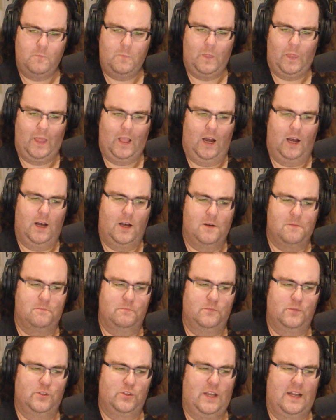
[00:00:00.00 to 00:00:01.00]

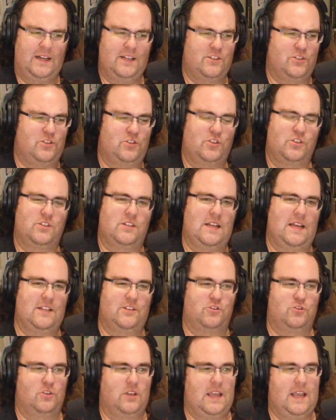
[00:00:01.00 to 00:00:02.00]
And
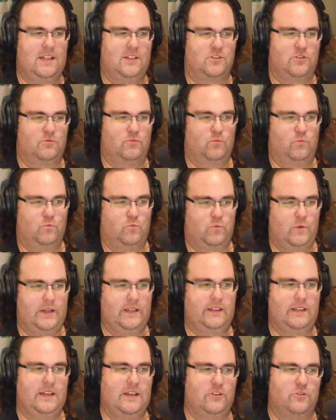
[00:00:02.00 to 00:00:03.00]
it's
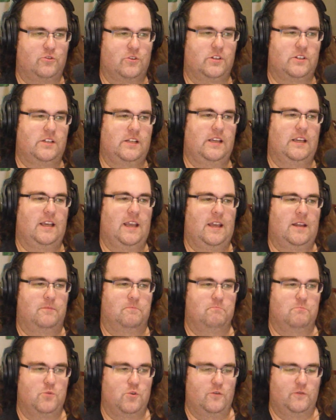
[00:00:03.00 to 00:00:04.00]
really interesting. It
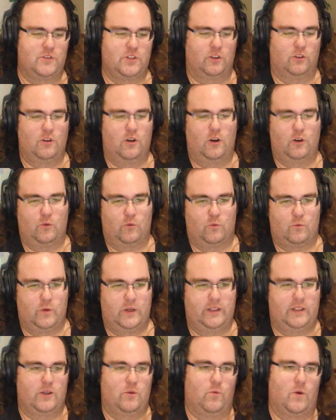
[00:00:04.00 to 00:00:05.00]
moves along
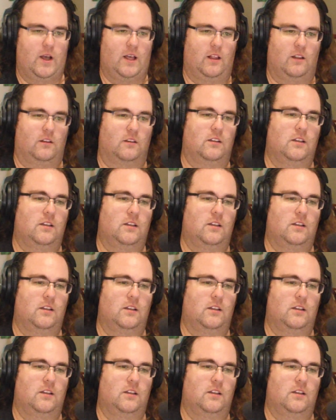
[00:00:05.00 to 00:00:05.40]
really well